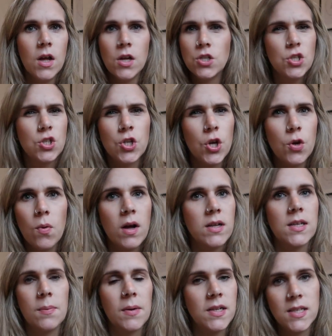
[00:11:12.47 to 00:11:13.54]
just too
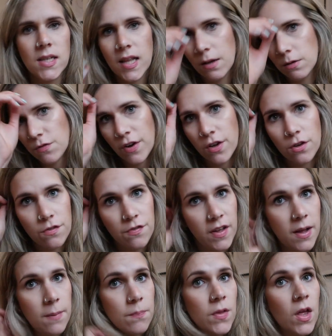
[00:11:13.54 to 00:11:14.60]
worked up, and I didn't think it was very good for
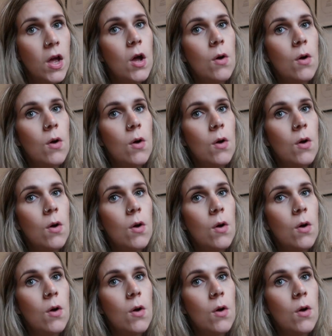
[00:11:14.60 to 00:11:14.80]
him.